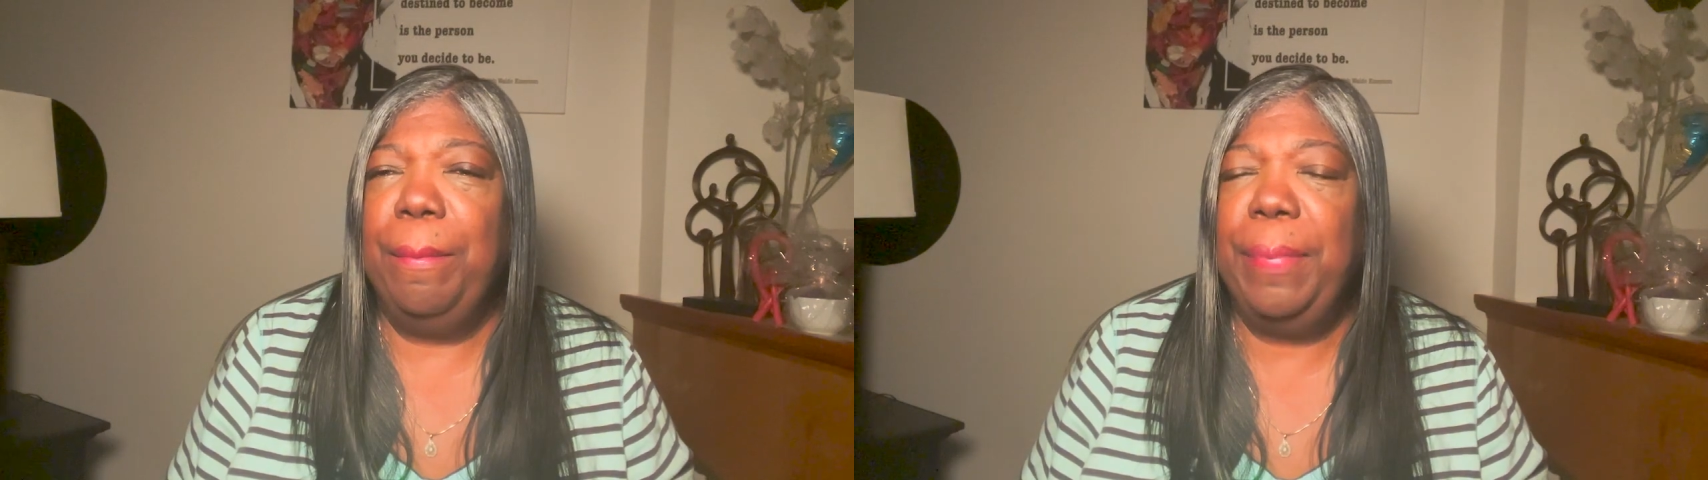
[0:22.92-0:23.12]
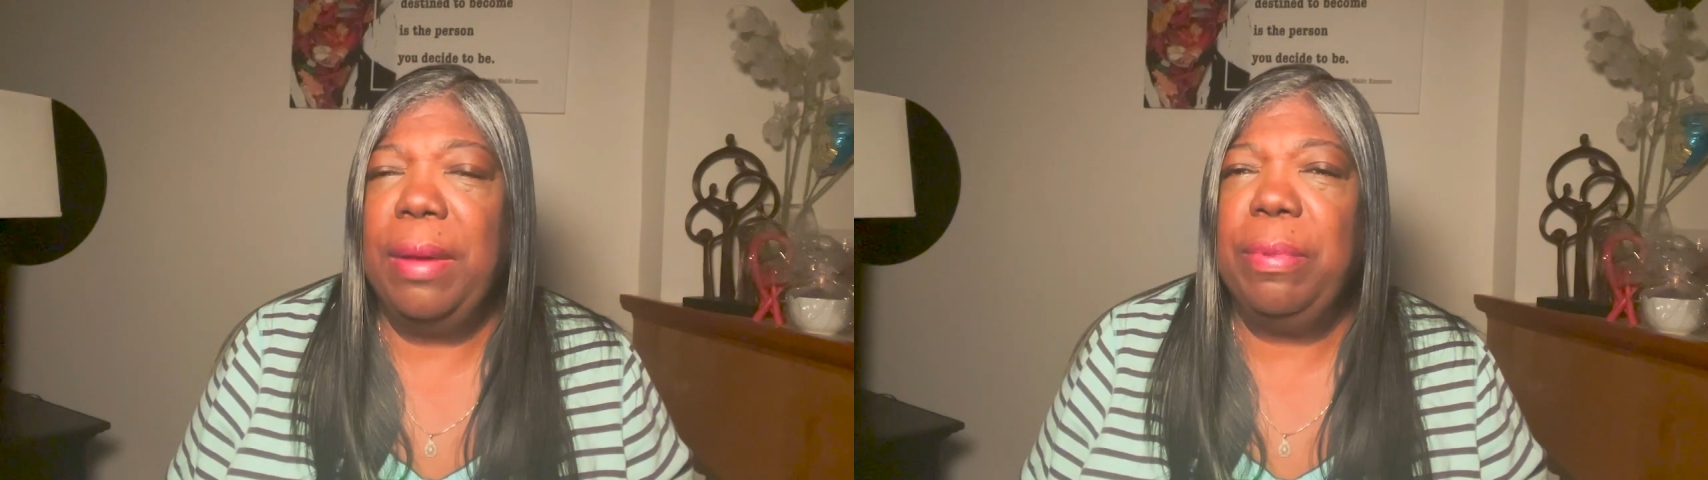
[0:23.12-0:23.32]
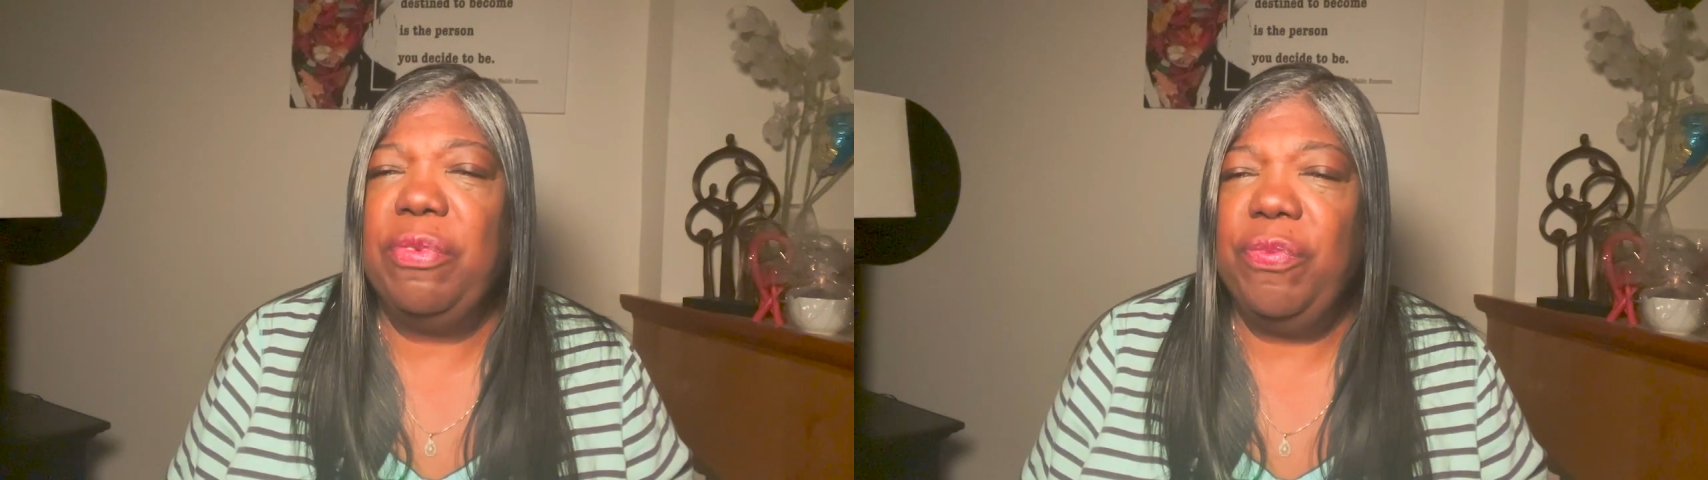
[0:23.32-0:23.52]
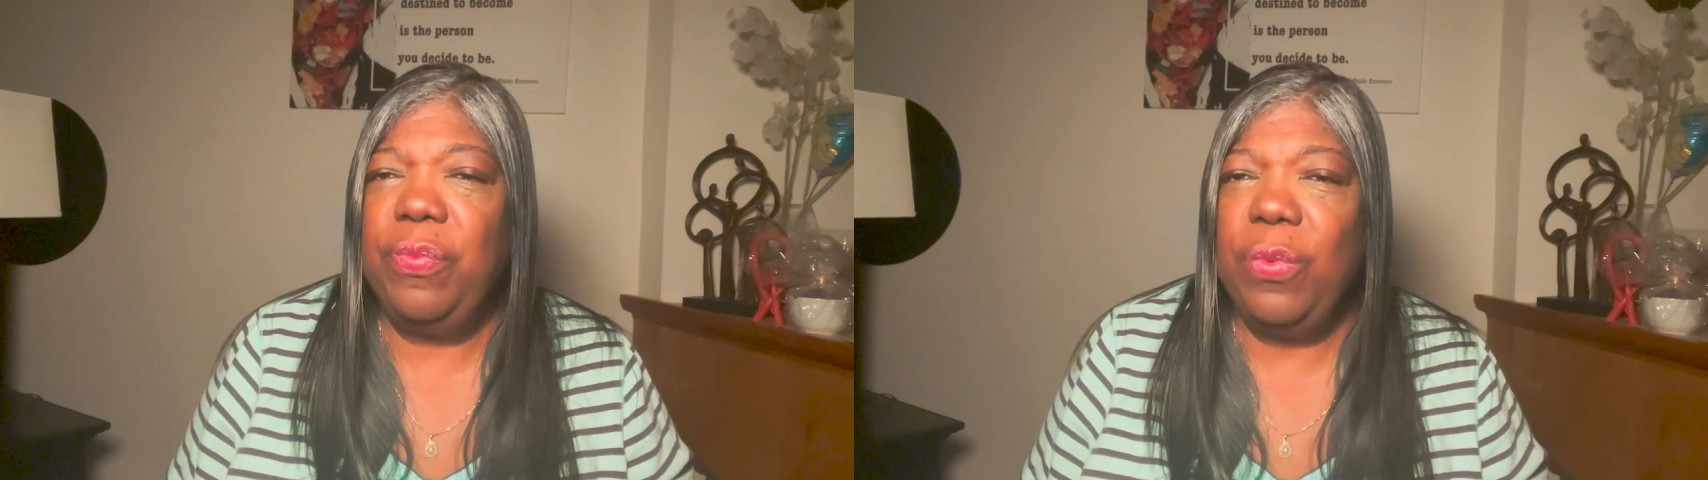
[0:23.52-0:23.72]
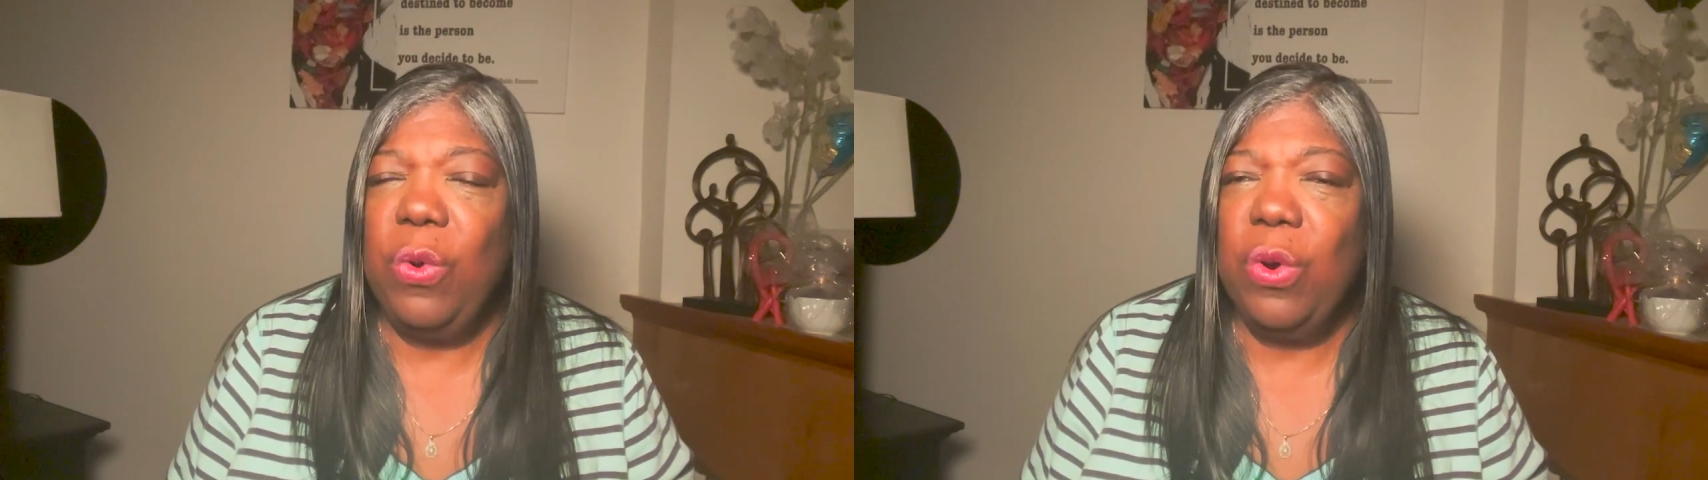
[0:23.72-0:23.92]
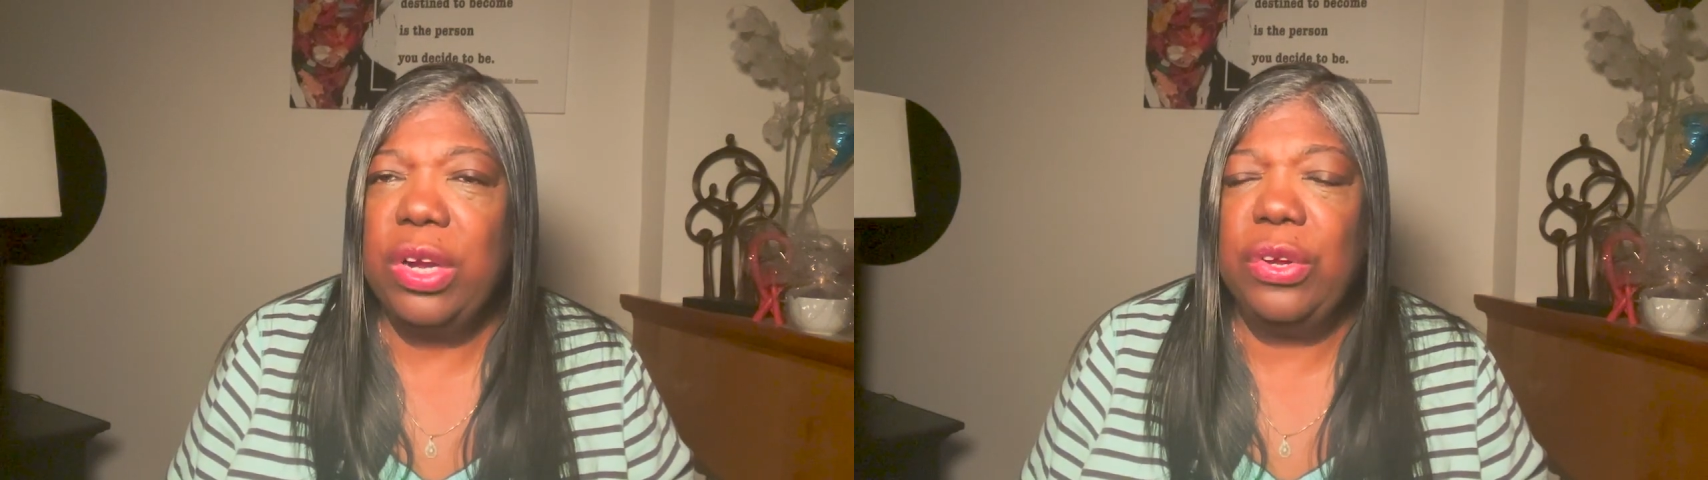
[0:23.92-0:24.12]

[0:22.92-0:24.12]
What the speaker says: but before